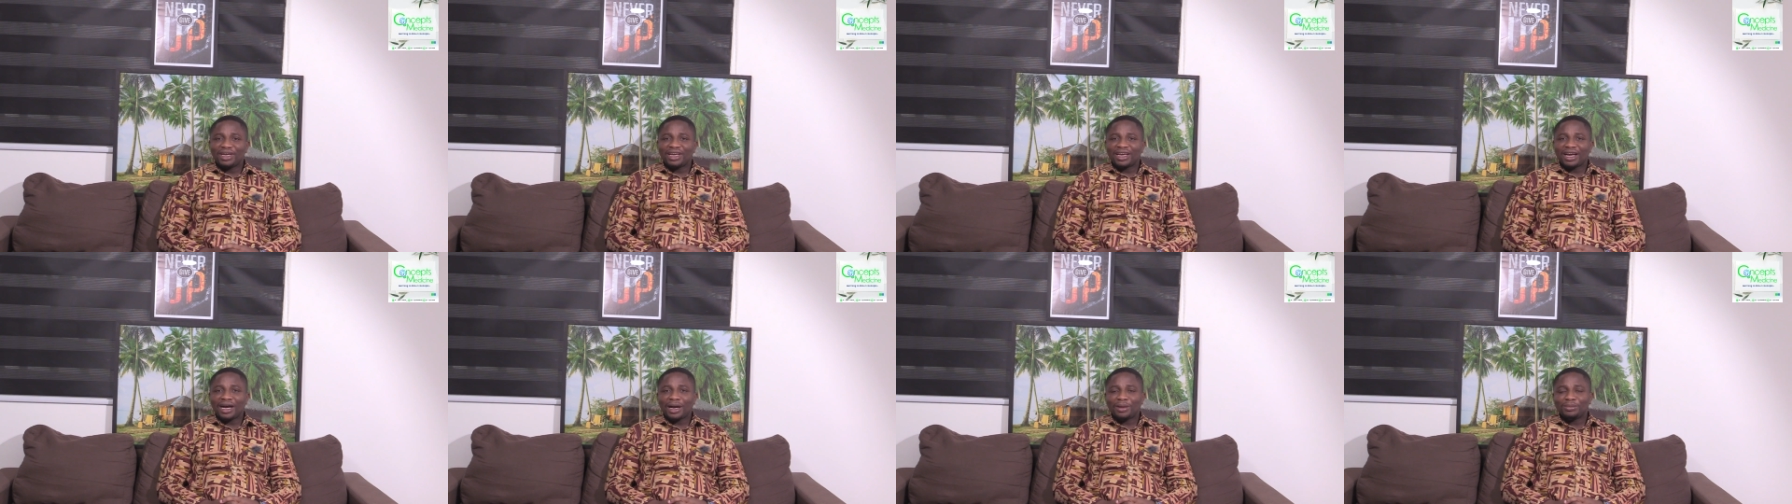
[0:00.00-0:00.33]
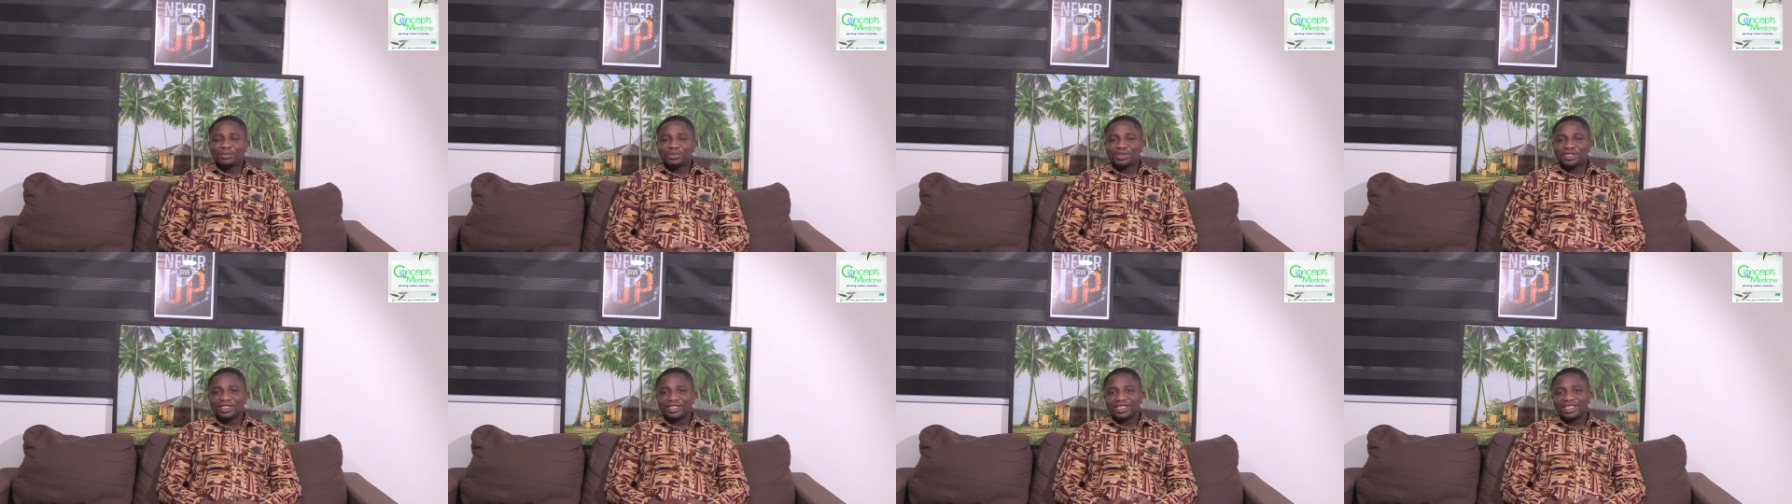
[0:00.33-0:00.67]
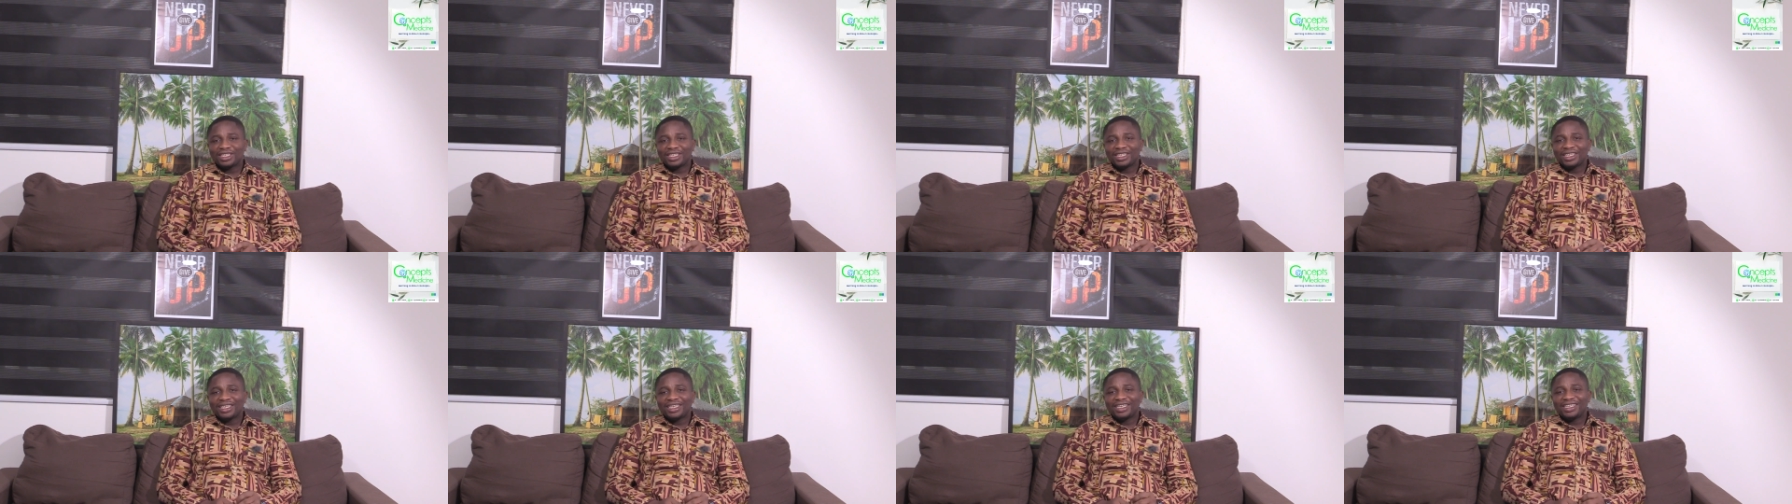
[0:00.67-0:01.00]
becomes
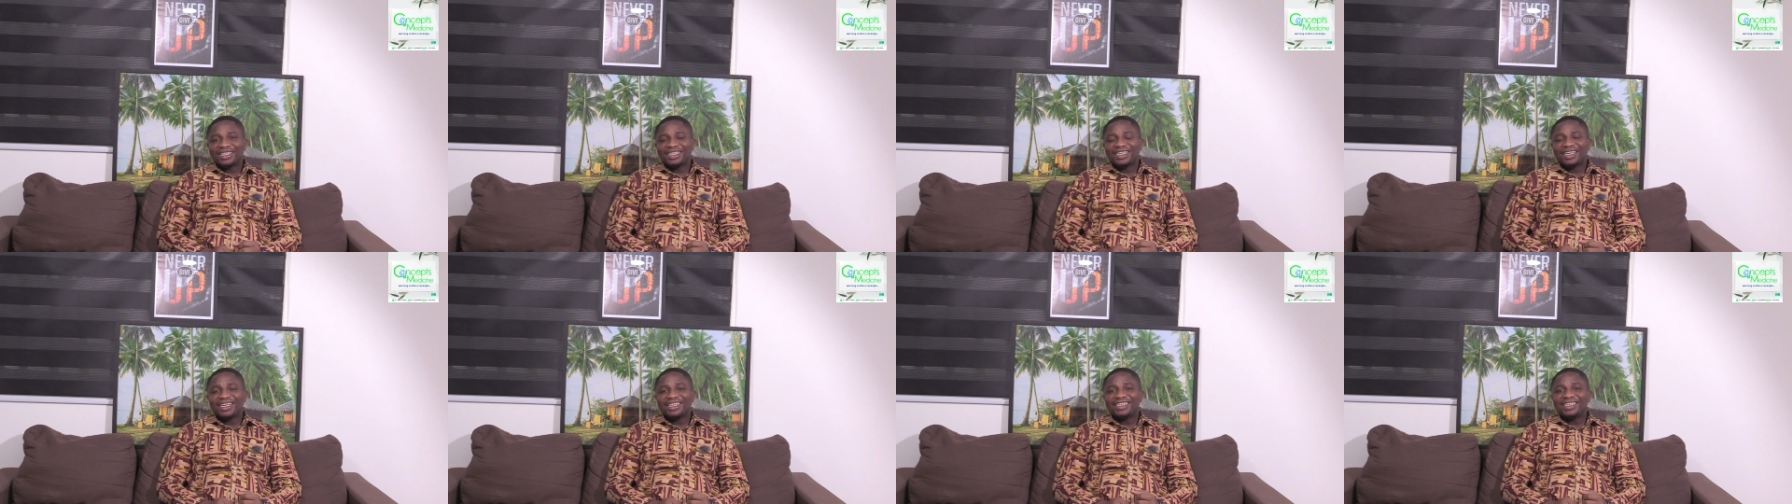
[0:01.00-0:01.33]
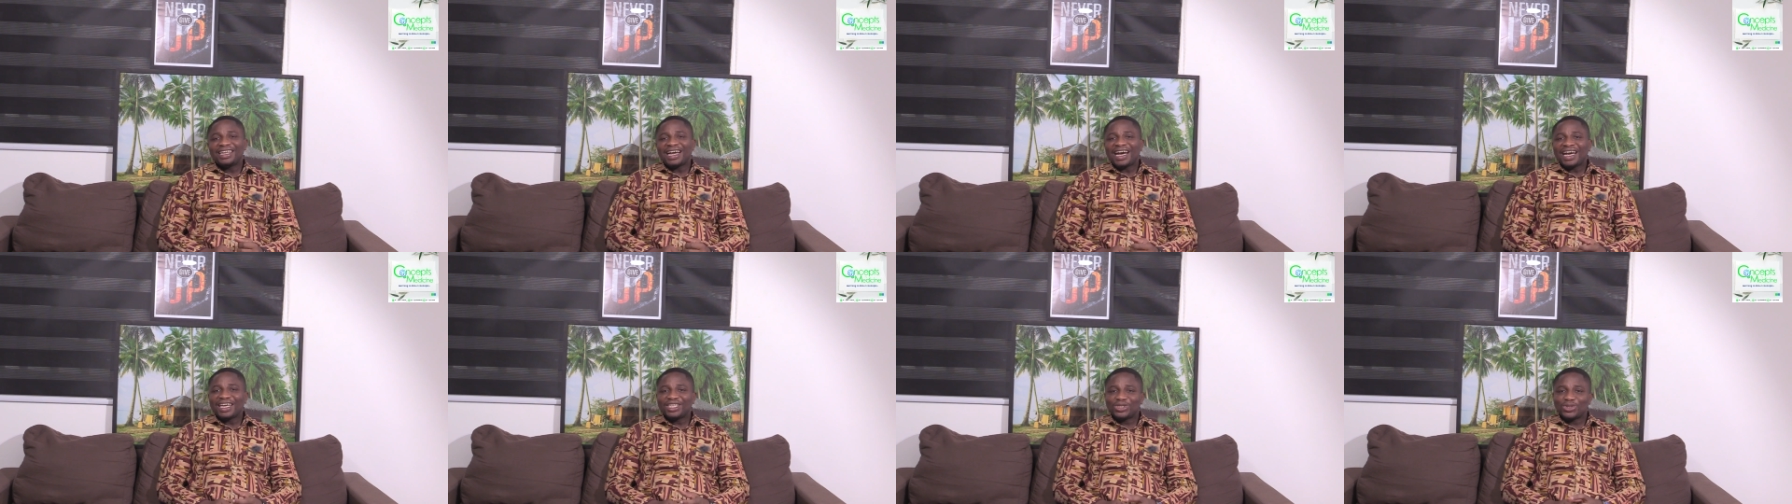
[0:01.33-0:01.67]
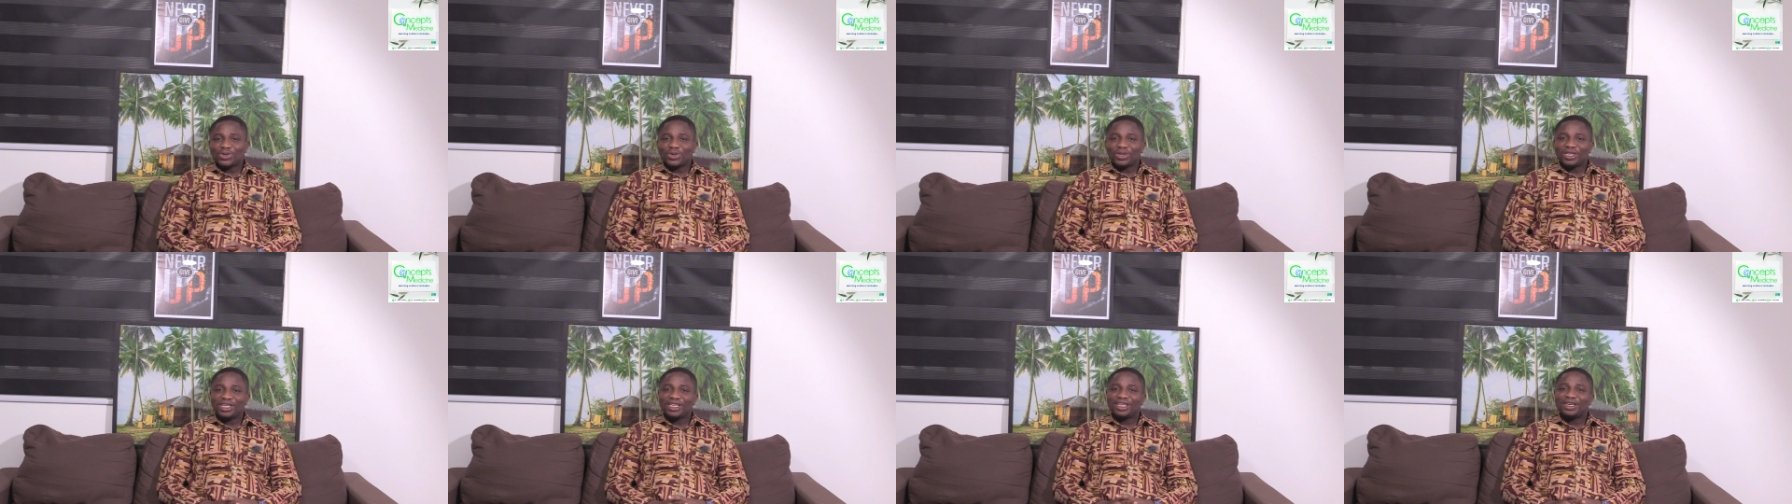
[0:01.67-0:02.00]
the
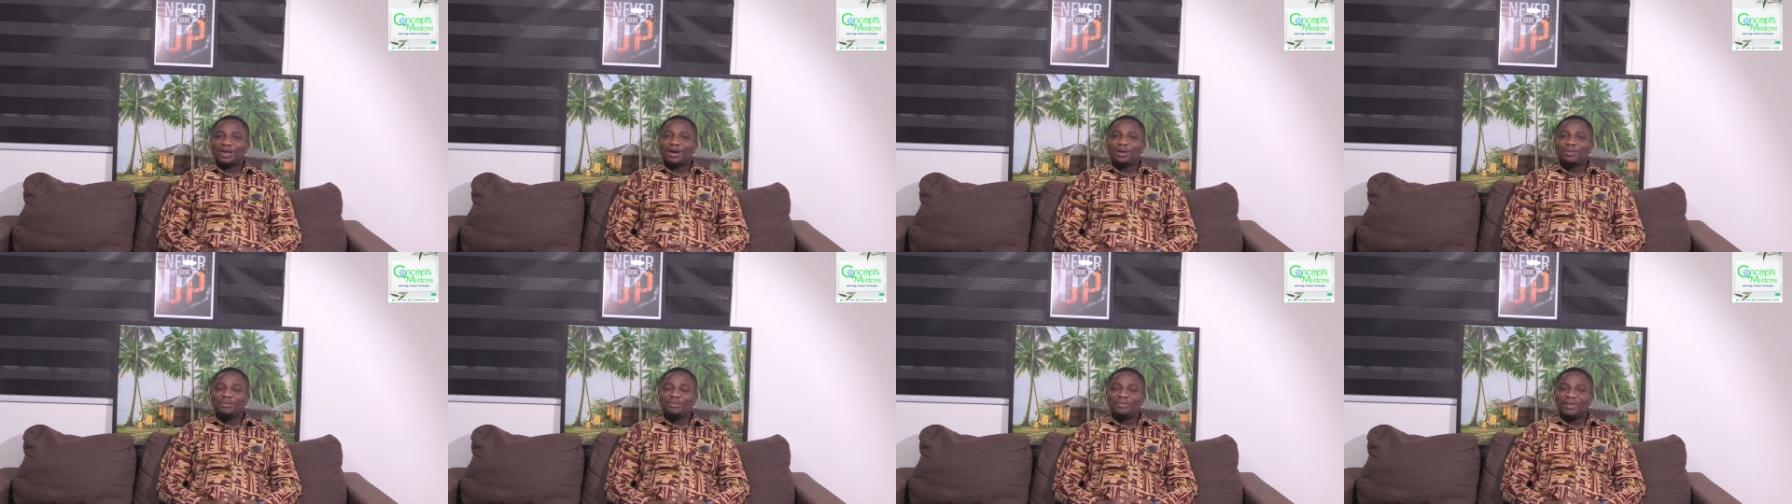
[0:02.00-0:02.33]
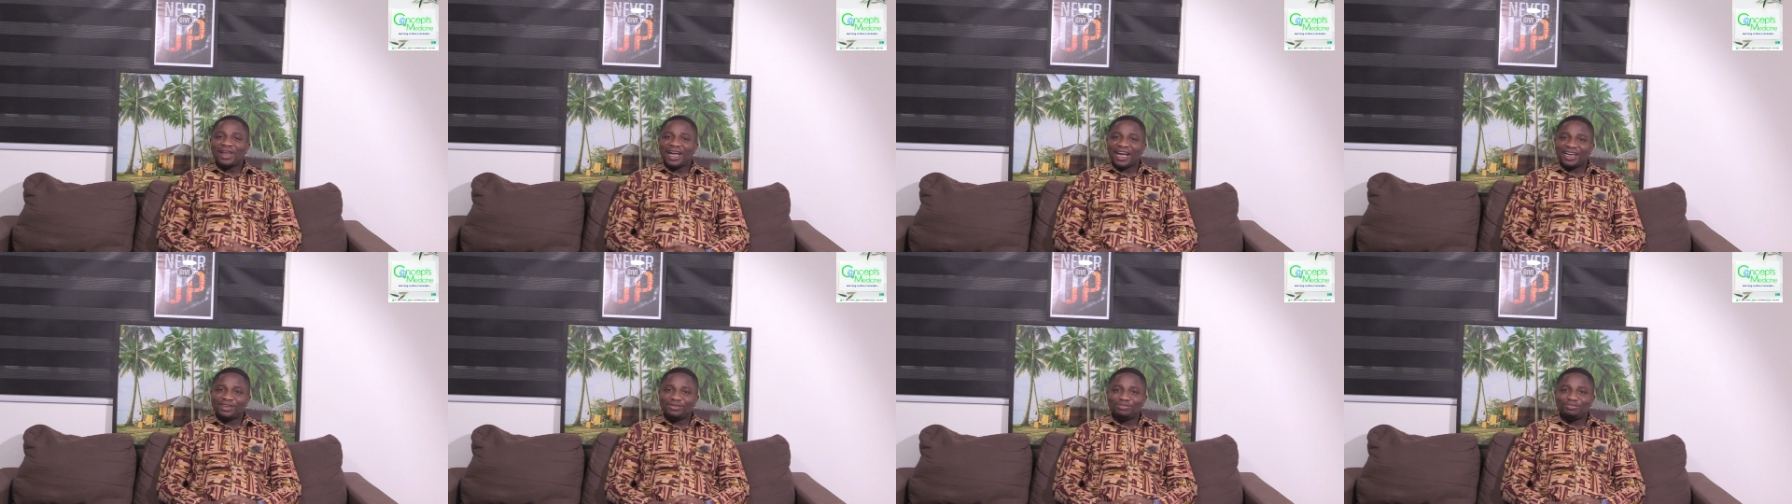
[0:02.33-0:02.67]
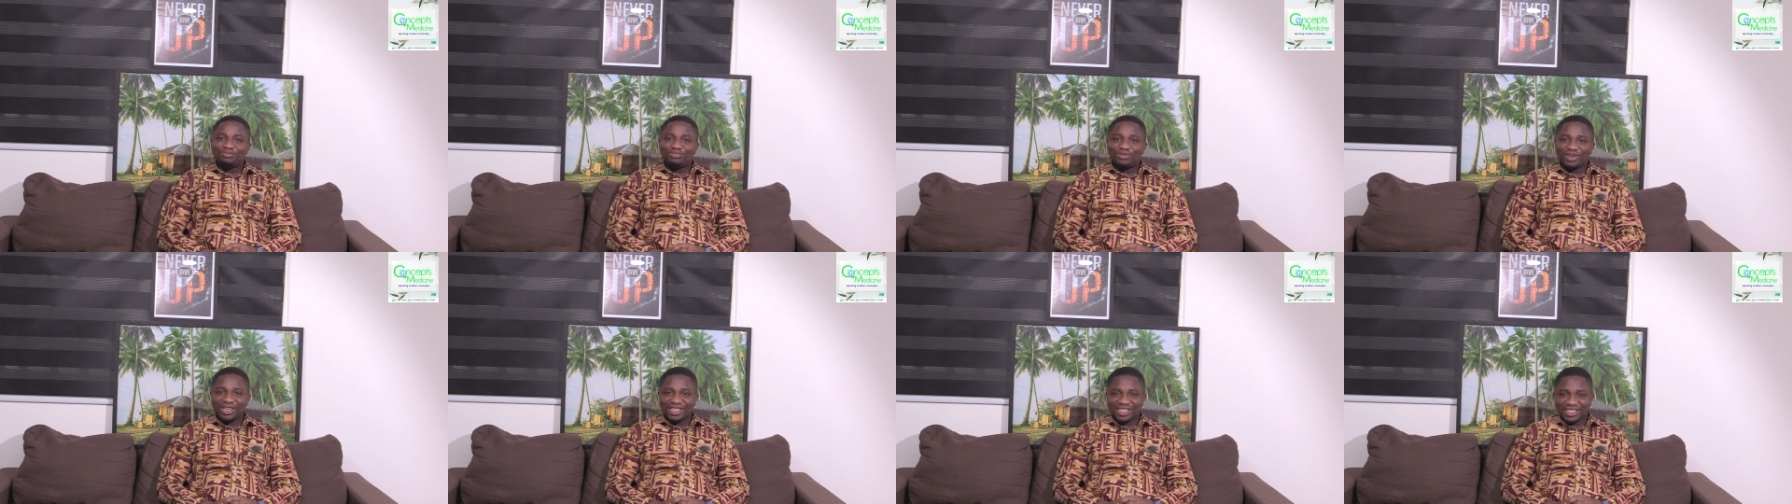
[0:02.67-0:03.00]
diastolic blood
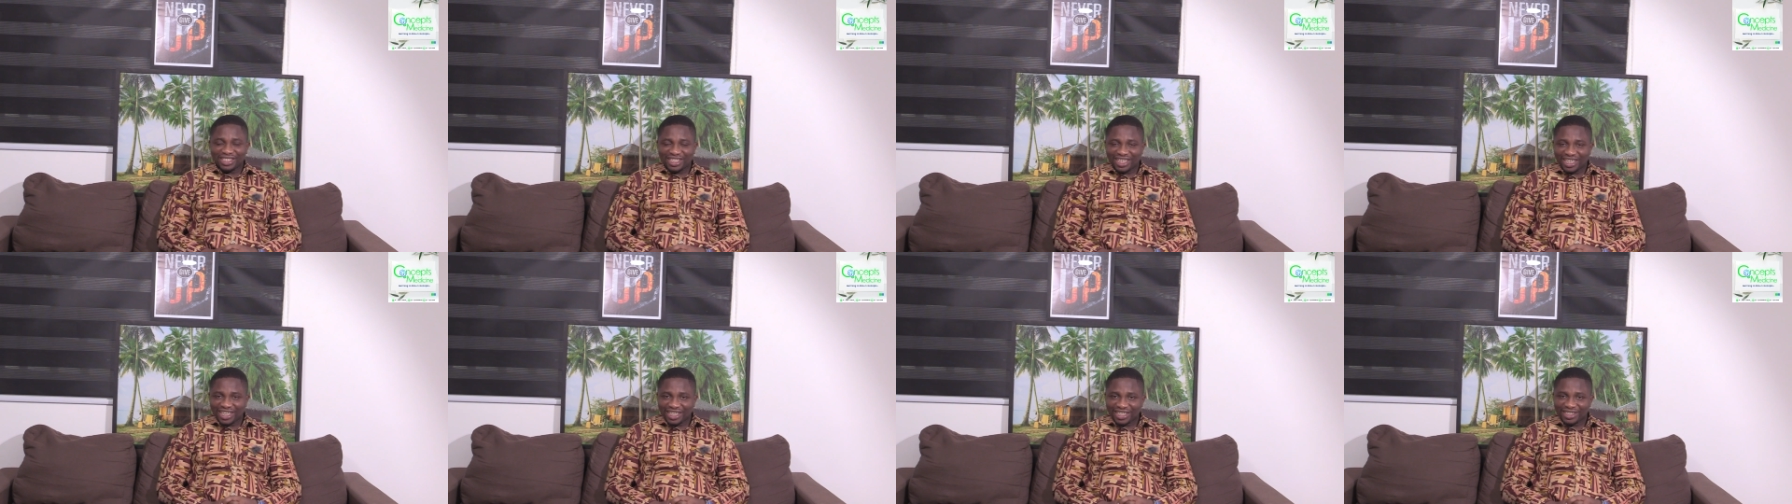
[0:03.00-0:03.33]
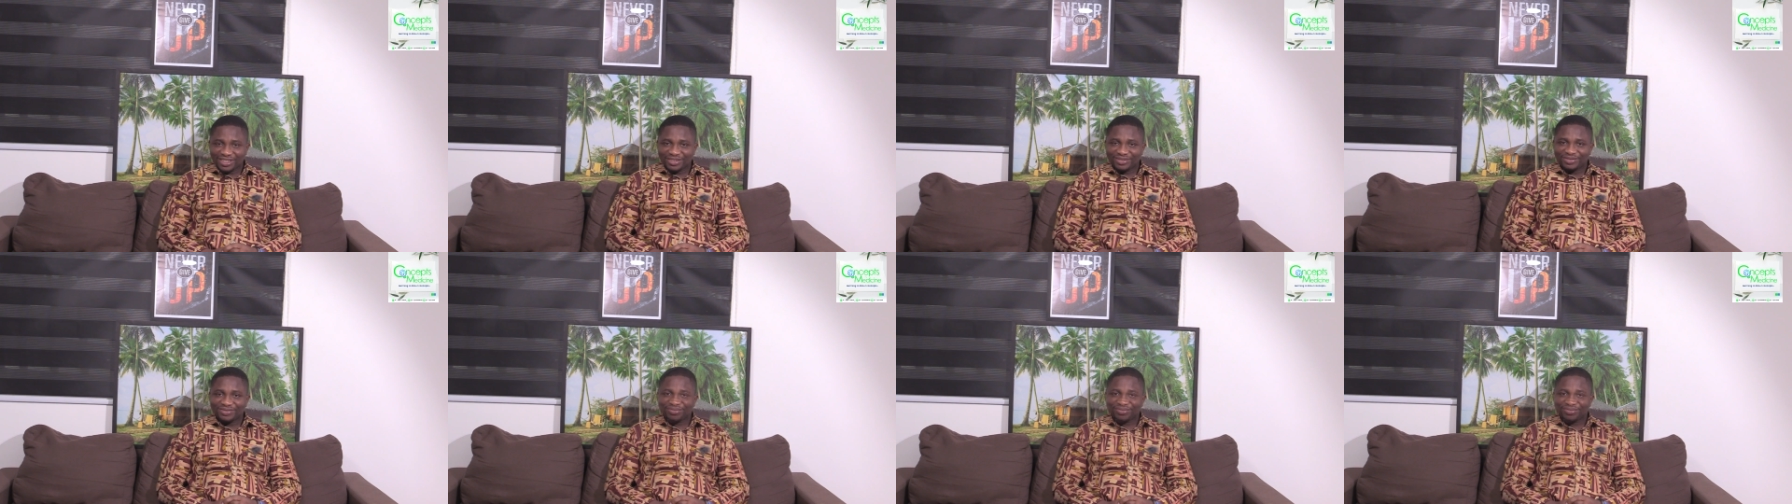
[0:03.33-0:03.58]
pressure.